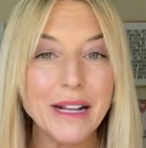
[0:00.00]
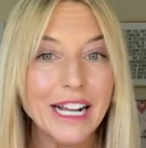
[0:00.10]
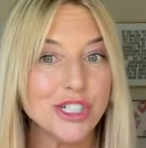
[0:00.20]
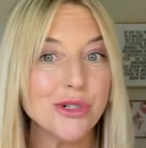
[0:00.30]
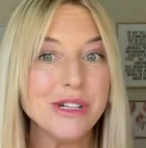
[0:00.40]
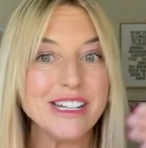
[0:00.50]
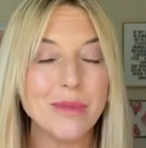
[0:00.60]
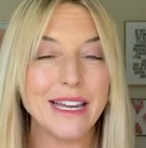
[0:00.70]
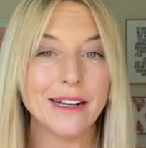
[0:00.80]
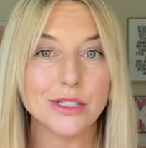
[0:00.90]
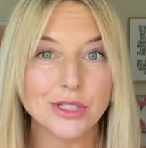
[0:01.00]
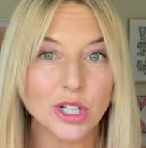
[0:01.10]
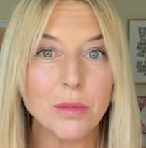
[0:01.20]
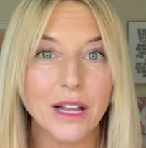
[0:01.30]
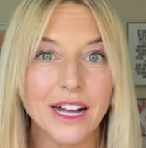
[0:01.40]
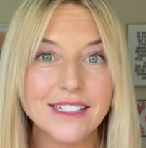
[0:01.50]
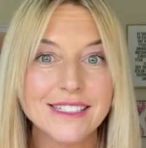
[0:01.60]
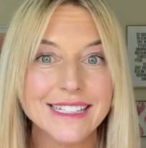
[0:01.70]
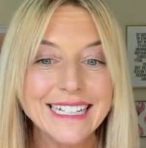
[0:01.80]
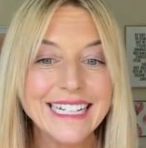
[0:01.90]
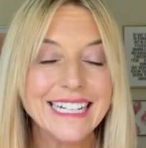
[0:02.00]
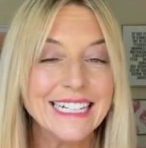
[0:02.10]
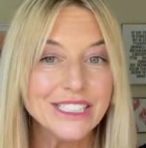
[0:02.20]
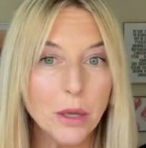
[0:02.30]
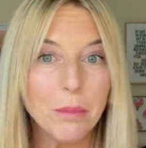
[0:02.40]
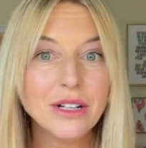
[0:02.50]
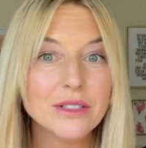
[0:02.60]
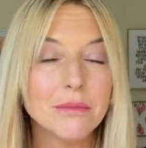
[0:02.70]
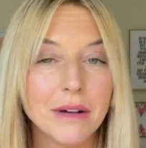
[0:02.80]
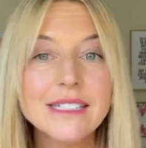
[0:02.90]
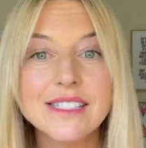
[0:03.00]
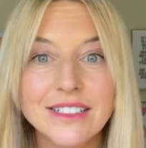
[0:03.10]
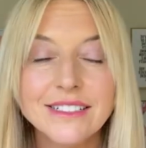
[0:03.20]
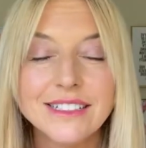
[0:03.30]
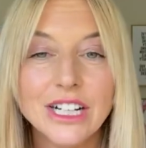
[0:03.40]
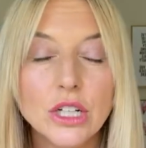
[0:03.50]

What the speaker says: because you need to be in a surplus to build muscle.